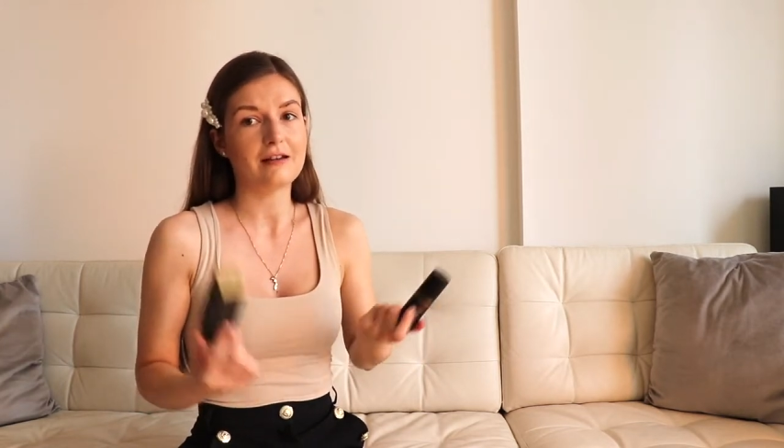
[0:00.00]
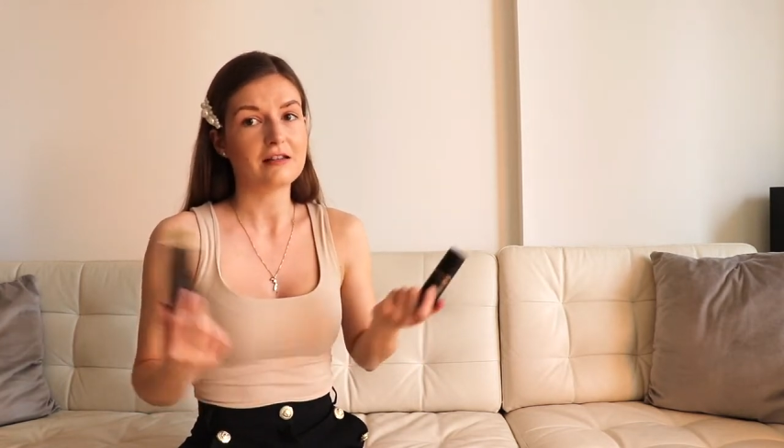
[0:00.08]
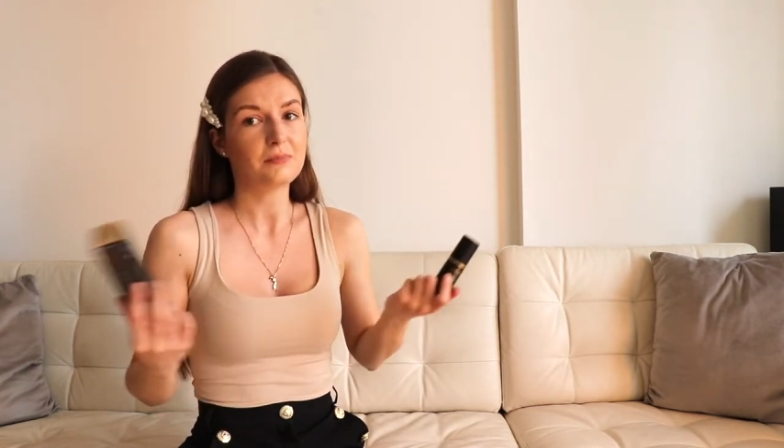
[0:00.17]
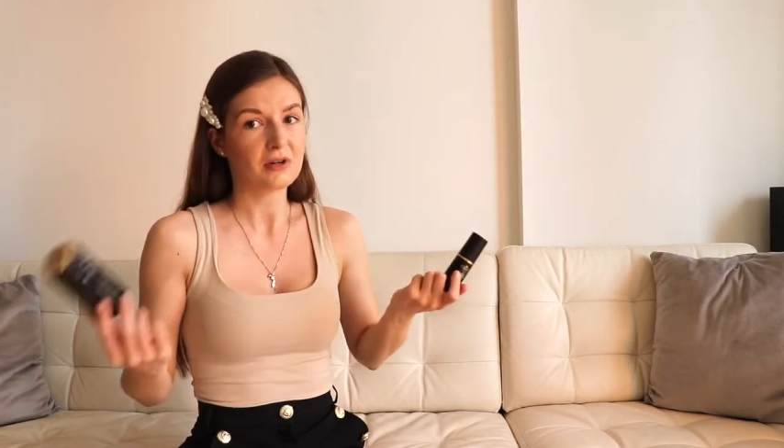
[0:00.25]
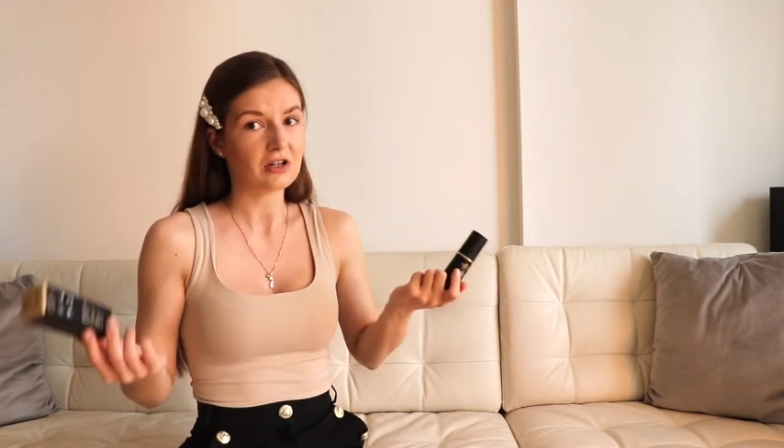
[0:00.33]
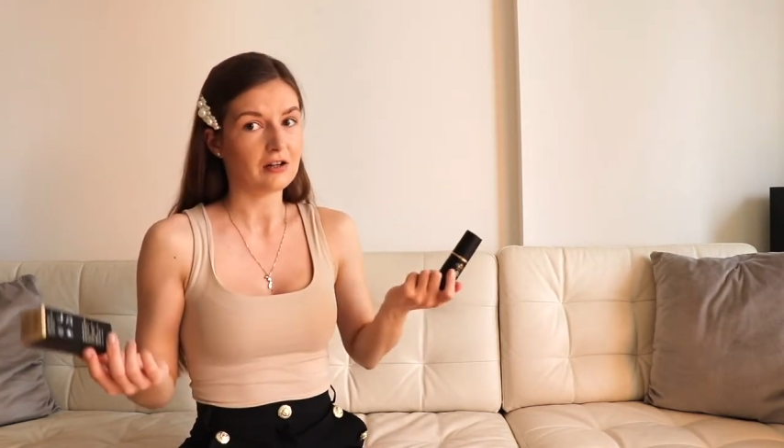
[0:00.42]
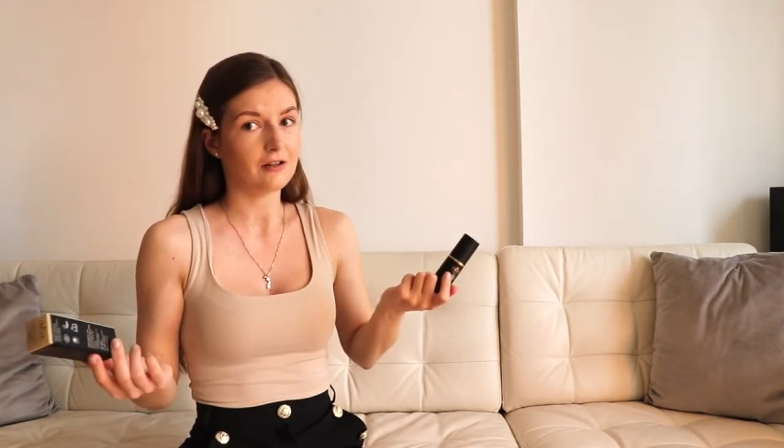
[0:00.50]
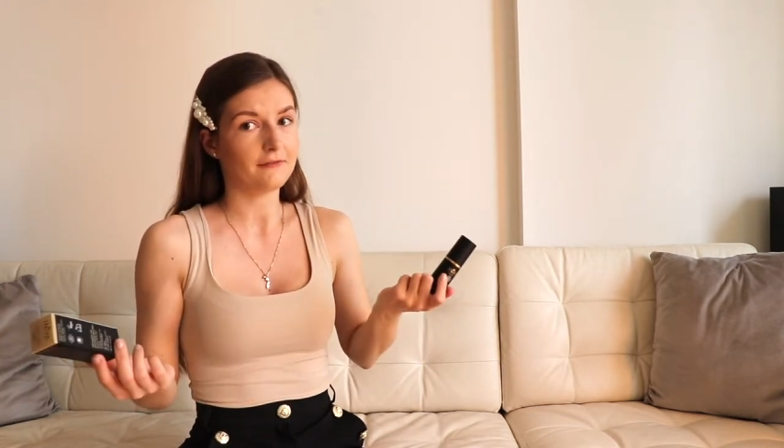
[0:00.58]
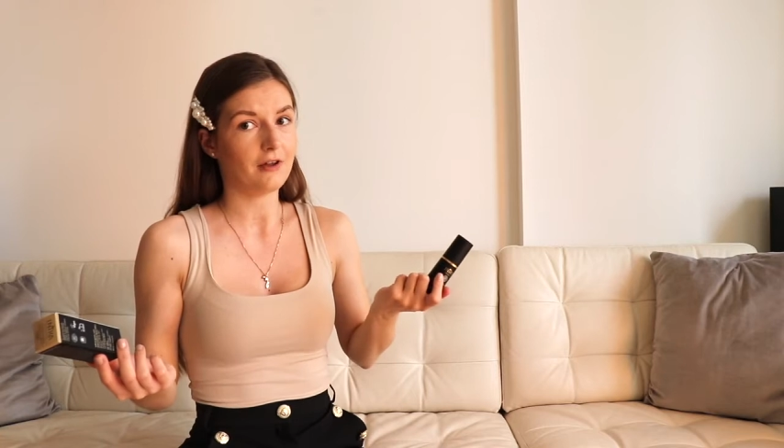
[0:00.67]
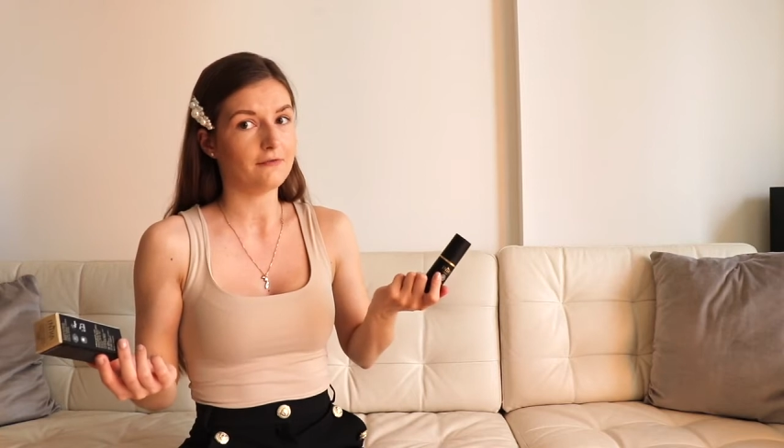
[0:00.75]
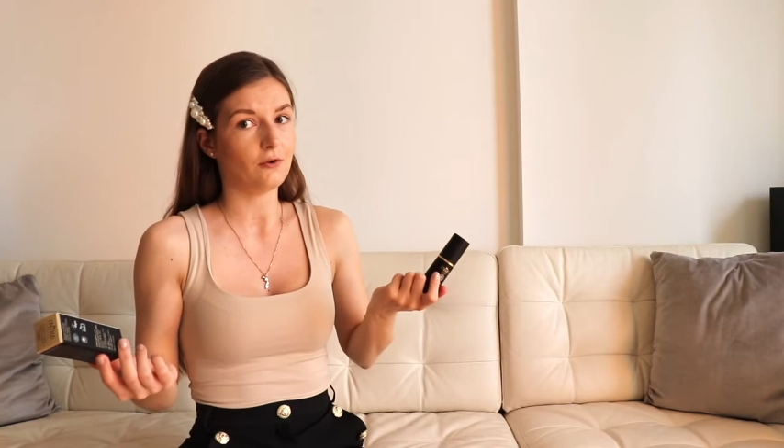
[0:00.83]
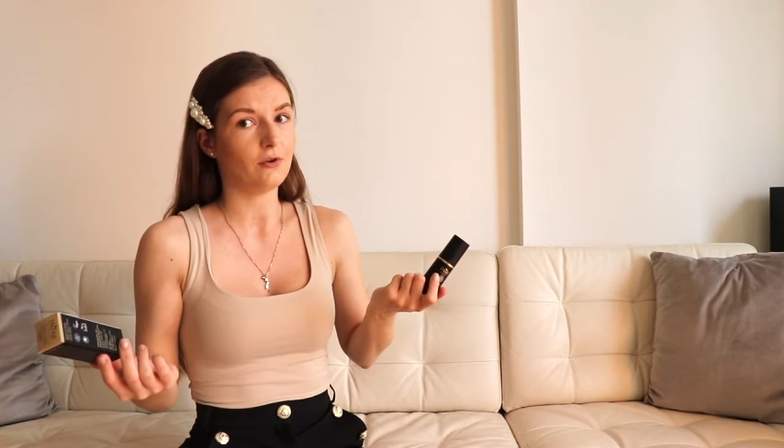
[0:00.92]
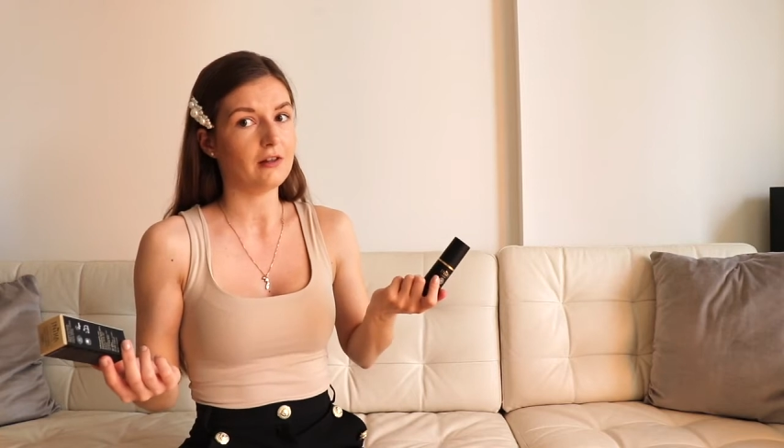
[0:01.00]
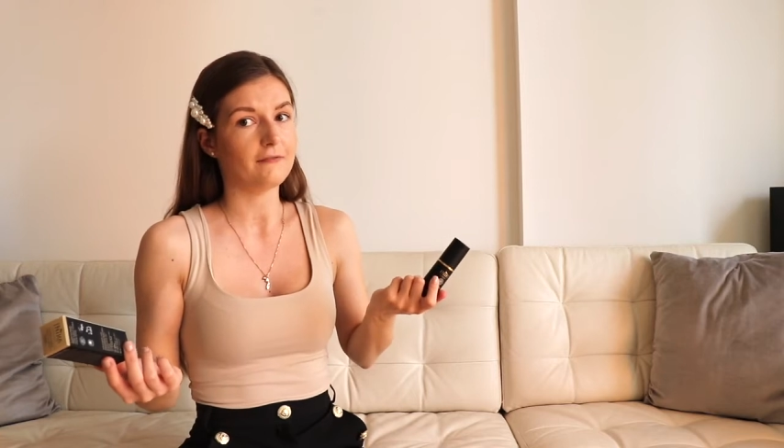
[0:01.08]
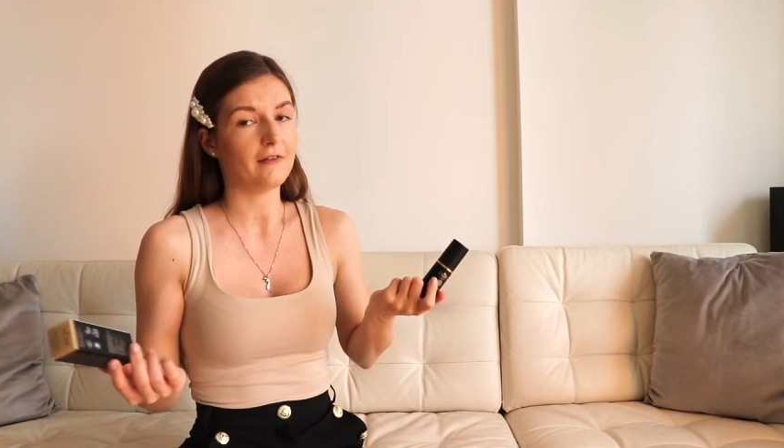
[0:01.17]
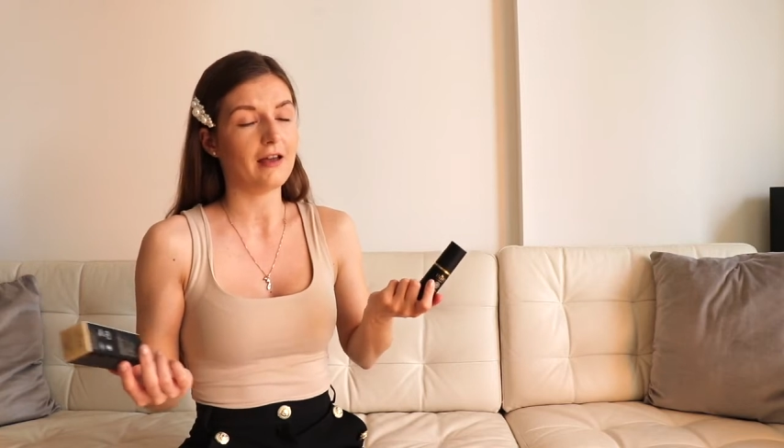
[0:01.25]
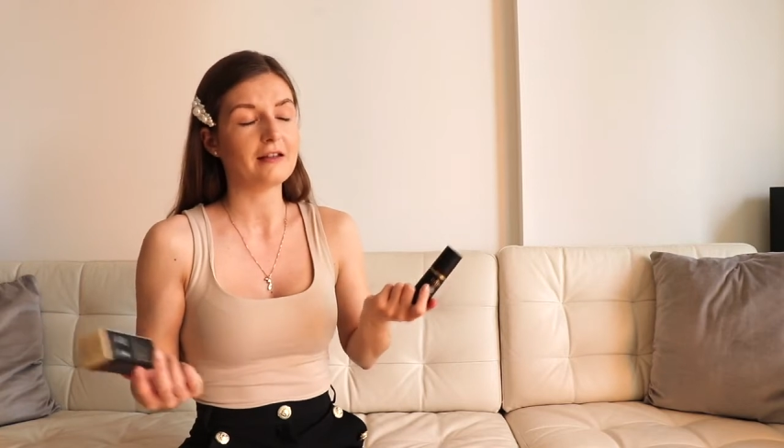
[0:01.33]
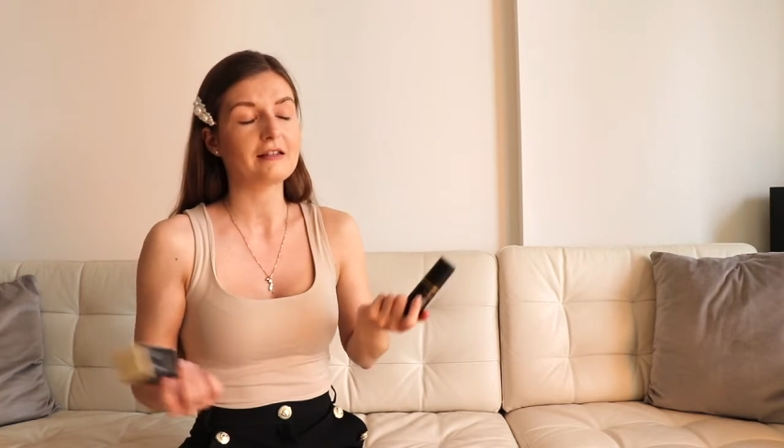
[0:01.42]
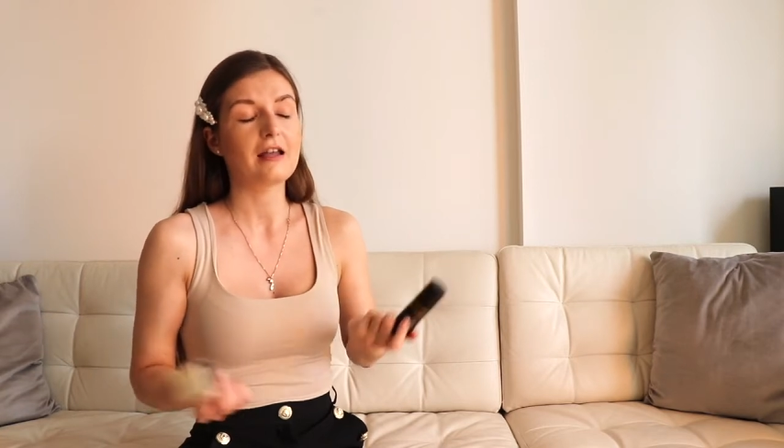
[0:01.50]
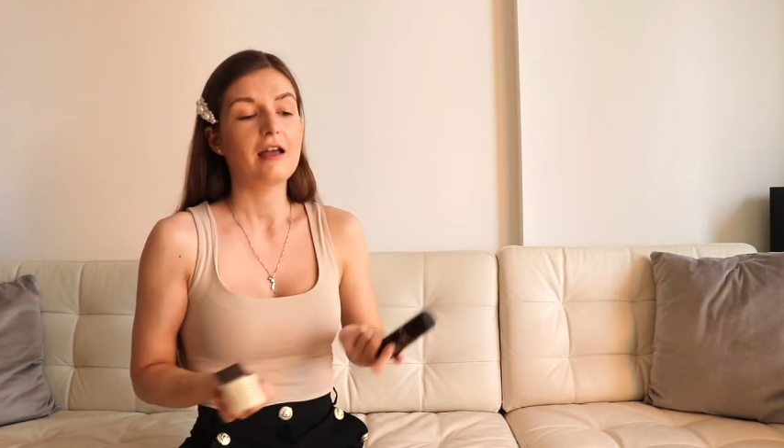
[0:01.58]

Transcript: especially if you have oily face.